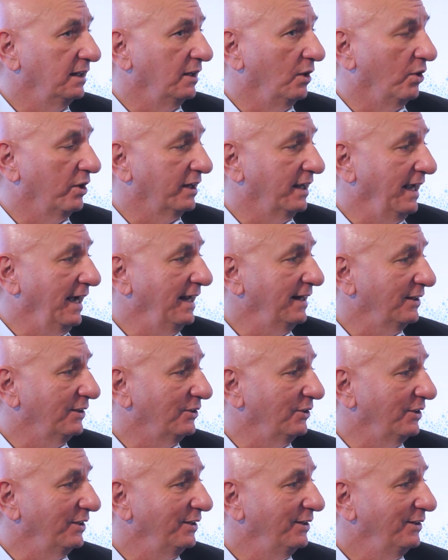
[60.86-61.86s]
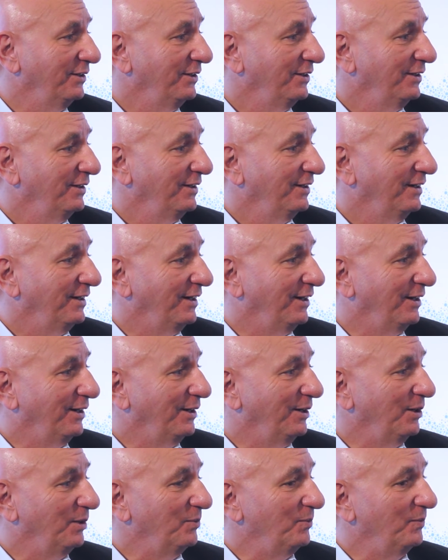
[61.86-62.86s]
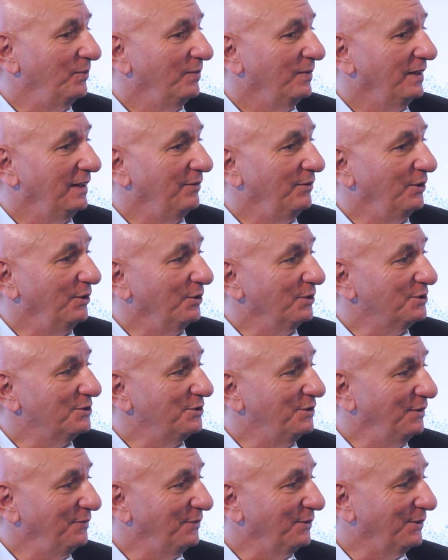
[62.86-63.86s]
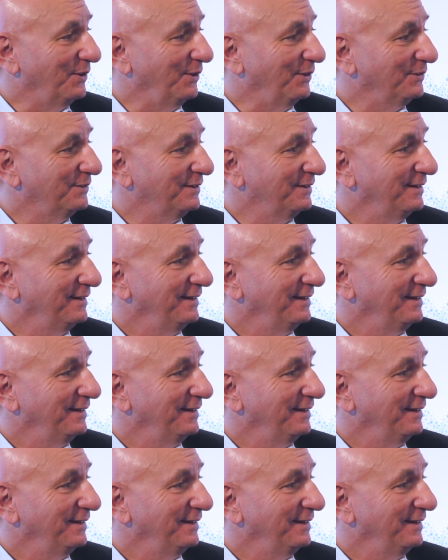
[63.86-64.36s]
organically, um, even though it's difficult,